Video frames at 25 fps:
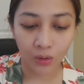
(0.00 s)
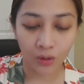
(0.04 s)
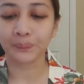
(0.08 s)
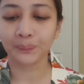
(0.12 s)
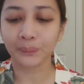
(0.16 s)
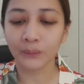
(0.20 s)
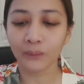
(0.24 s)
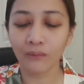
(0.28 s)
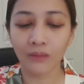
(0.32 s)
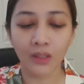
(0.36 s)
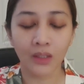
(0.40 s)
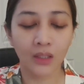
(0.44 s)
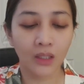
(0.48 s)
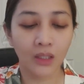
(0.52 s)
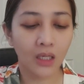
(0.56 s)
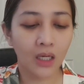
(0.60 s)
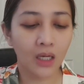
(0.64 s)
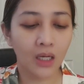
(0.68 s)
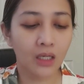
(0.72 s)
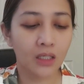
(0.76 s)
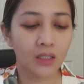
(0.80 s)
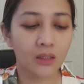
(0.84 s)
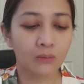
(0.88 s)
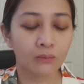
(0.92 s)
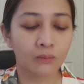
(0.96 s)

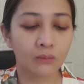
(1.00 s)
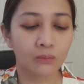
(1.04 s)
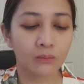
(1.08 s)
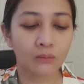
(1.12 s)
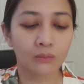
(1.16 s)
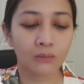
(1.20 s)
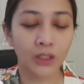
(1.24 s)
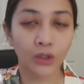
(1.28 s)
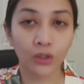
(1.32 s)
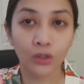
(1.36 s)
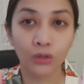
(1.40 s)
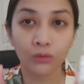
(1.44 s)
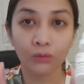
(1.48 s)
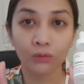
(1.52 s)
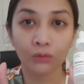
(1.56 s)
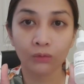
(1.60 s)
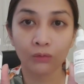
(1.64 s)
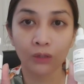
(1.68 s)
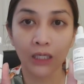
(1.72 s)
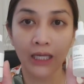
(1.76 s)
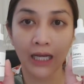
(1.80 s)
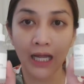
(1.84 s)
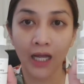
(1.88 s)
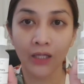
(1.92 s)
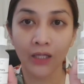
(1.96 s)
Ito yung
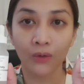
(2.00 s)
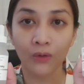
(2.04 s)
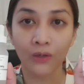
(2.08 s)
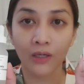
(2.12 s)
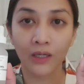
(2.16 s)
kailangan kong